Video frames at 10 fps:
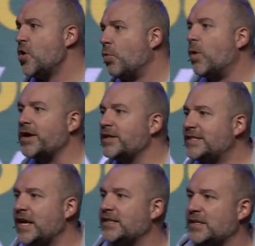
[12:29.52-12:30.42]
What you'd
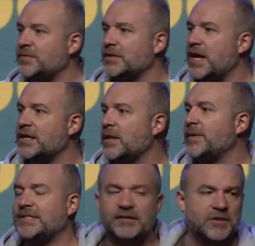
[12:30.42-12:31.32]
say is something like, let me
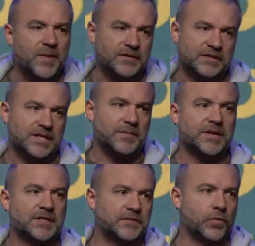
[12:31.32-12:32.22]
tell you about the time I
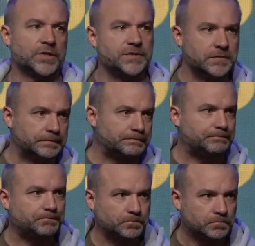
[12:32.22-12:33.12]
got divorced.
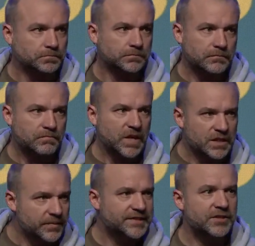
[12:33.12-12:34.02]

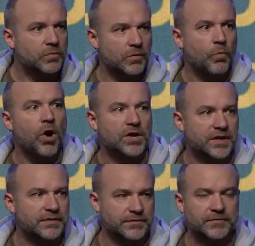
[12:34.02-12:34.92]
Let me tell you what
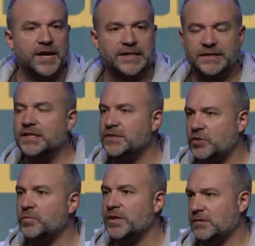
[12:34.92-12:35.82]
walking through that did
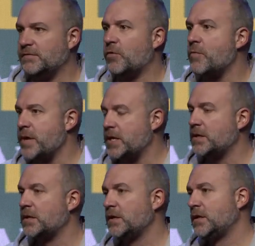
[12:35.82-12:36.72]
to me and for me.
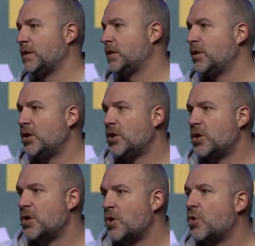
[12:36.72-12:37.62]

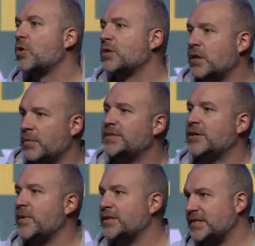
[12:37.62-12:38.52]
Or let me tell you
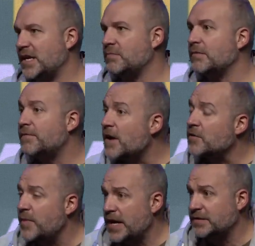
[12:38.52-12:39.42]
about the time my father
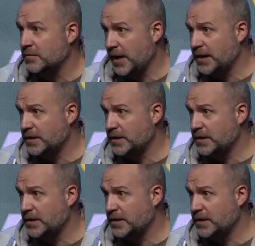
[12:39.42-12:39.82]
passed away.